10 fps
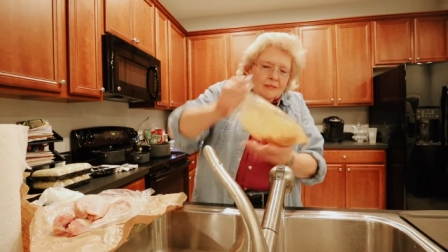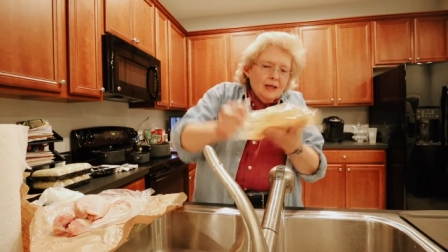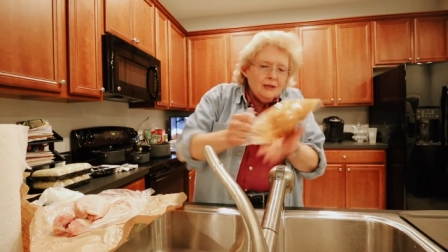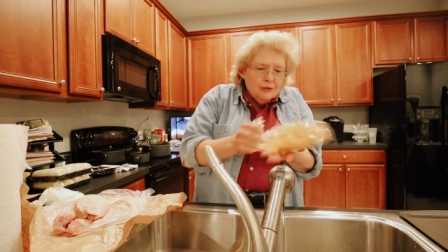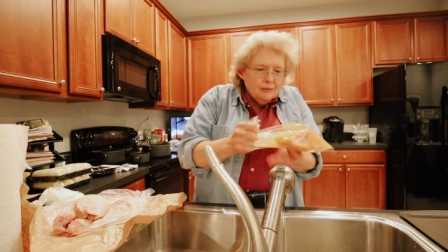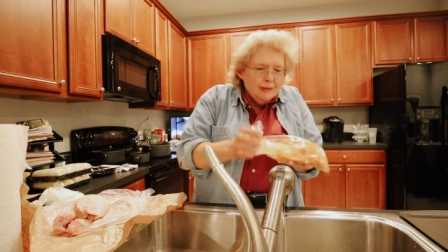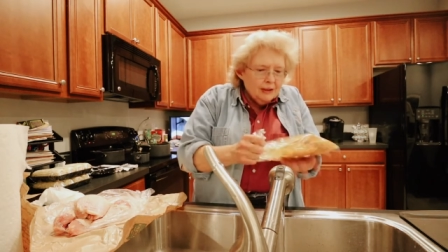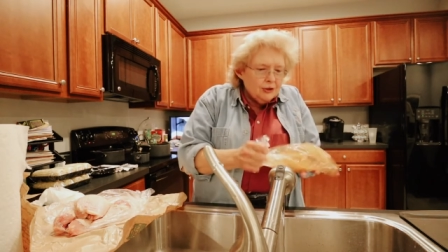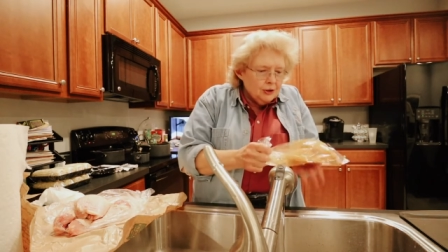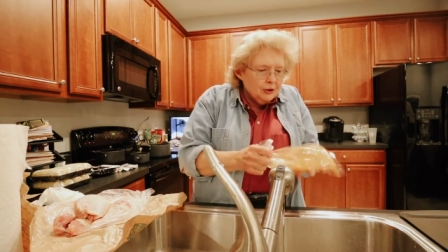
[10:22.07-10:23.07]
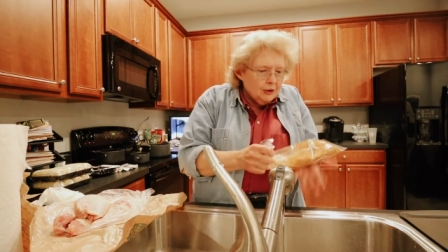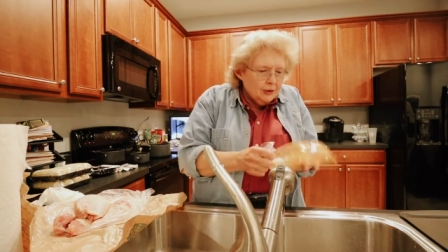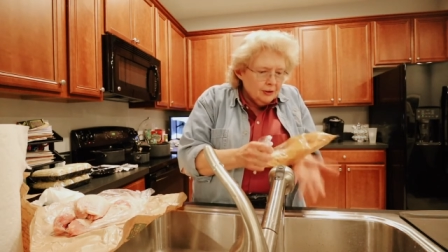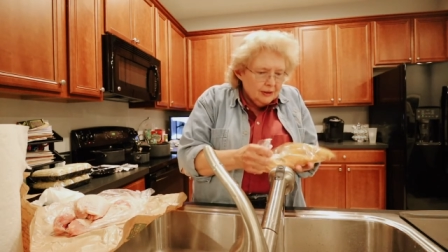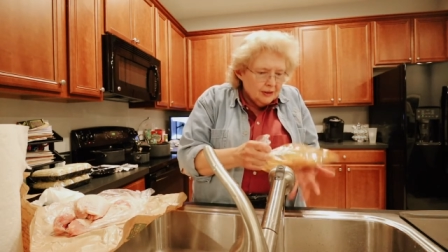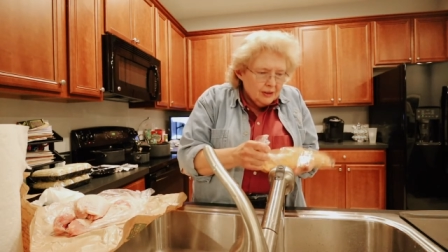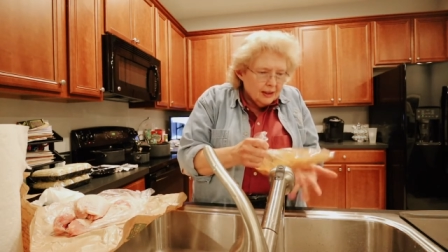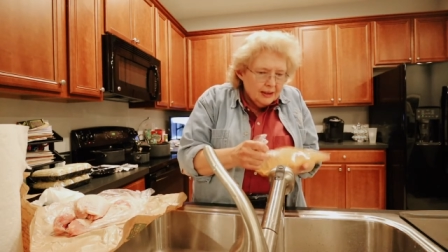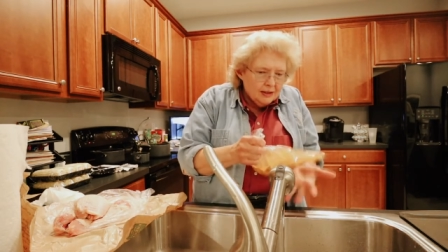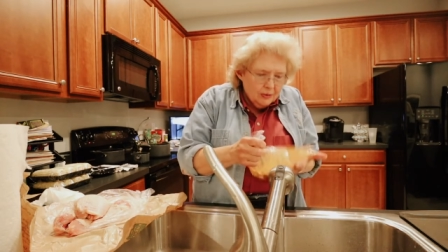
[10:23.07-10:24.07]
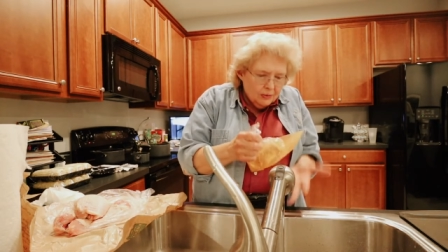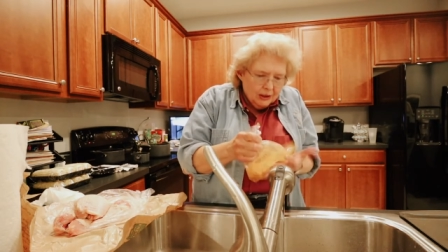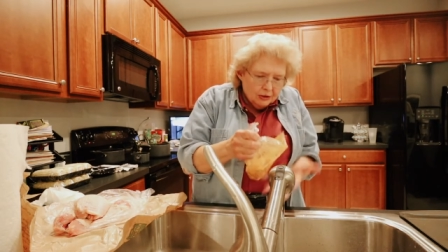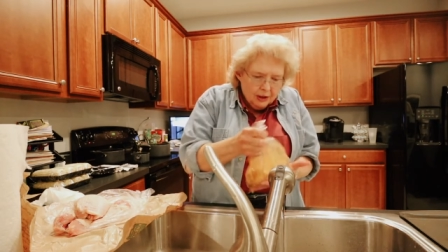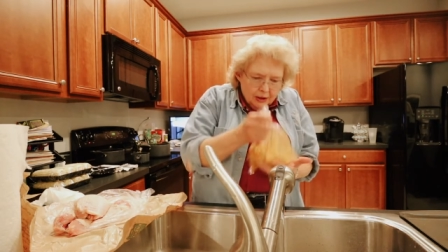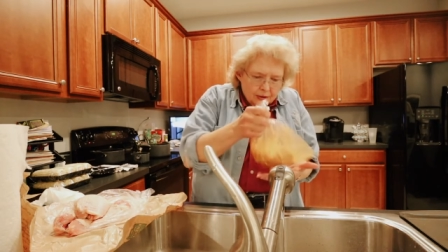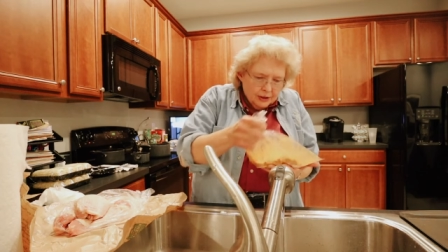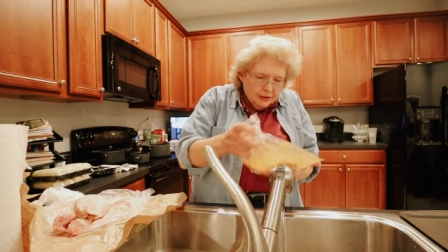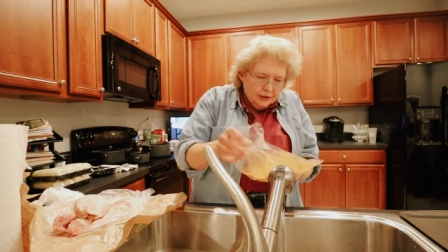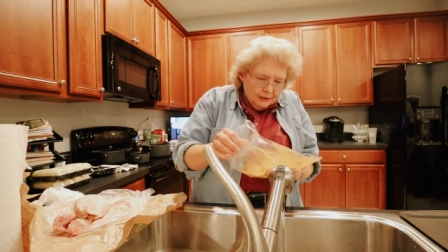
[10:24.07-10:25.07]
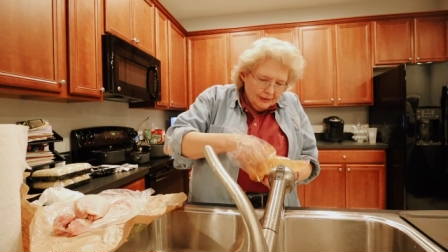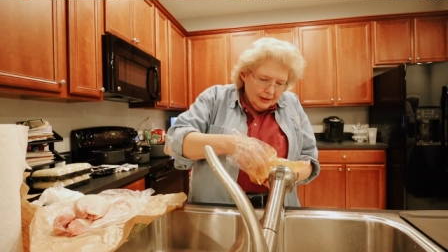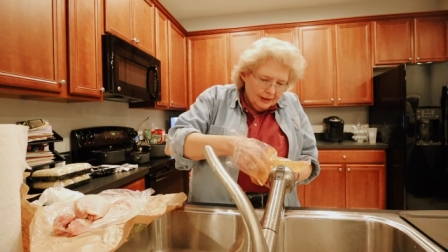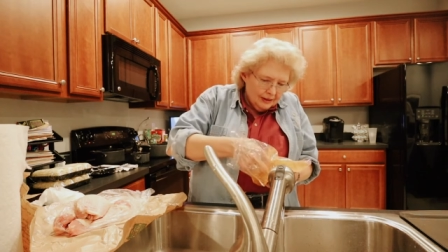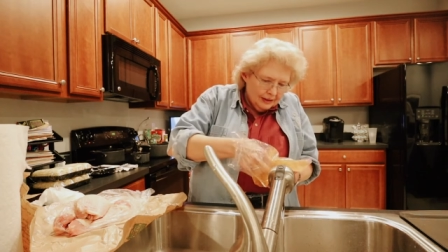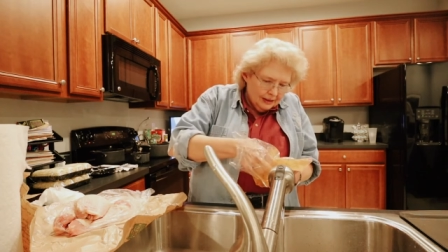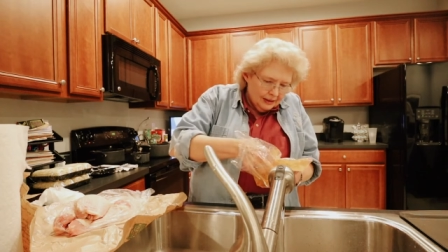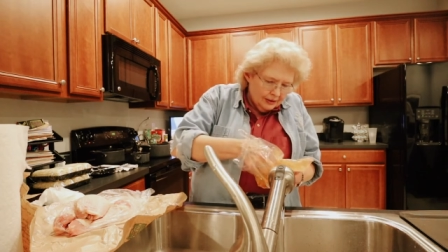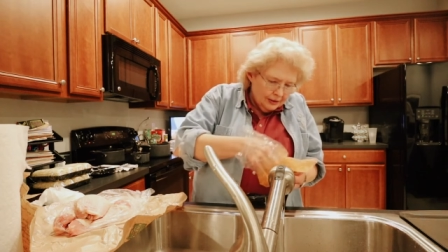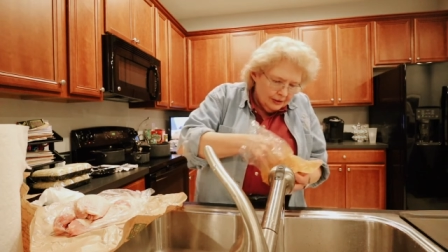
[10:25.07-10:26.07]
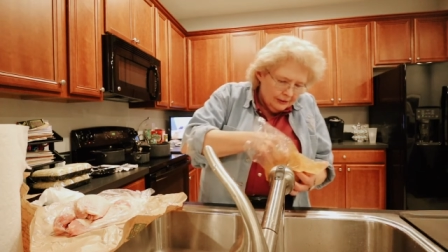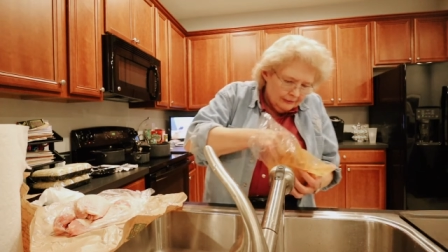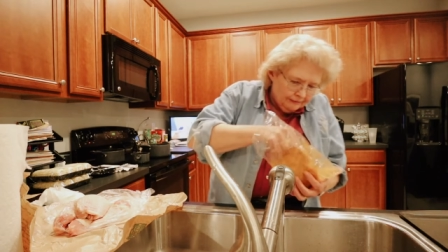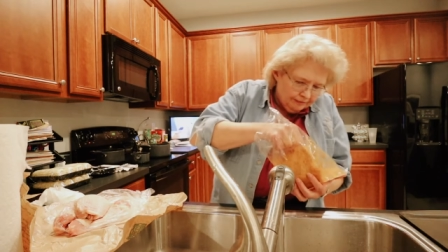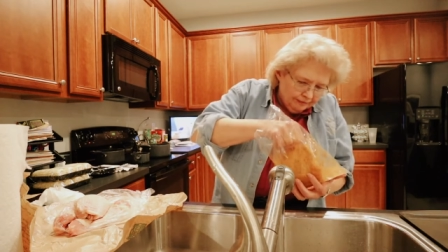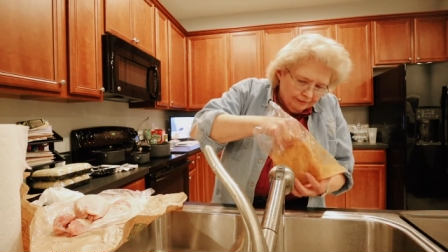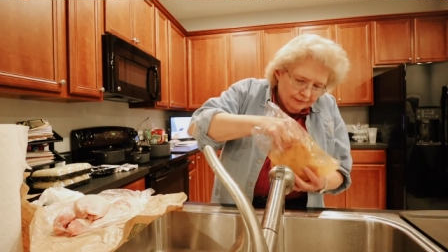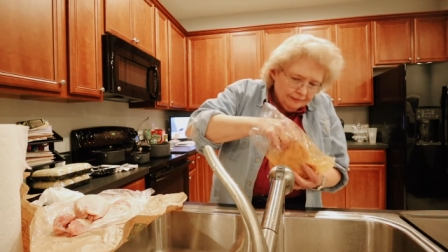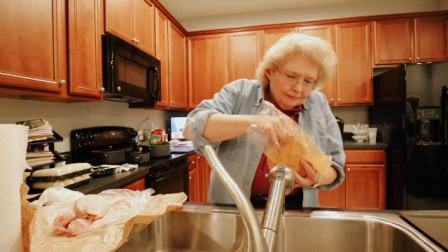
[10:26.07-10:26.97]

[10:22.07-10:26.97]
And you make sure that it's nice and well coated. Yes, the coating is so important.